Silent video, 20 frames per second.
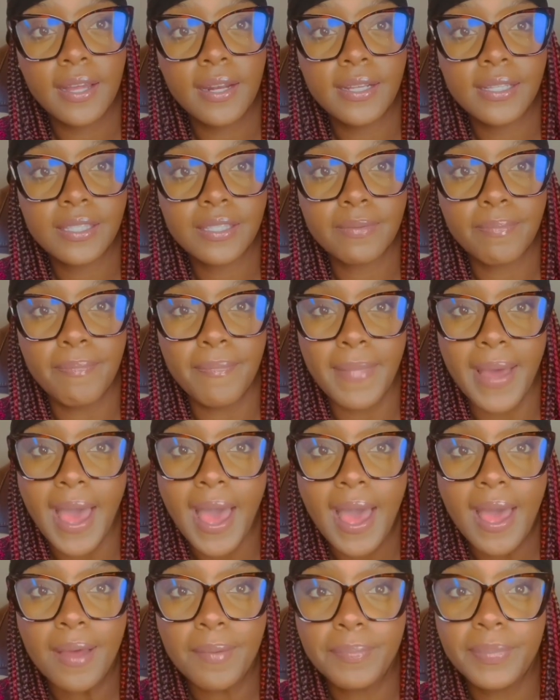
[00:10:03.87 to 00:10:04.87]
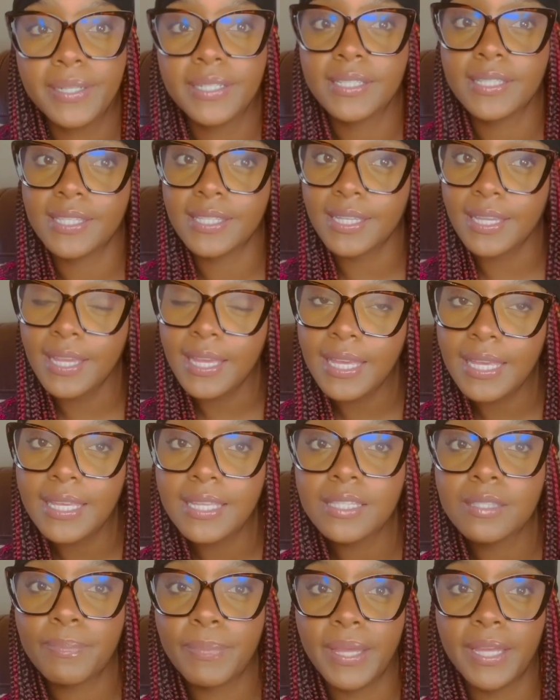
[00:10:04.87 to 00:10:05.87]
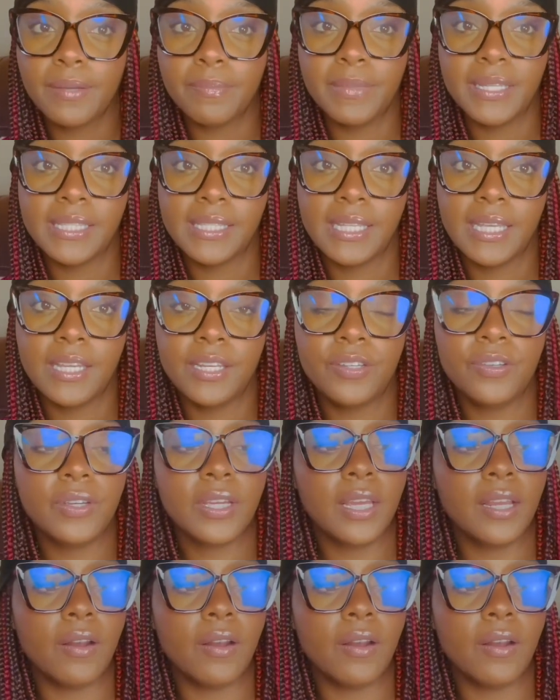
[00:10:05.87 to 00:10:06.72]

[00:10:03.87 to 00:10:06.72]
it's matte, but it is pigmented. You can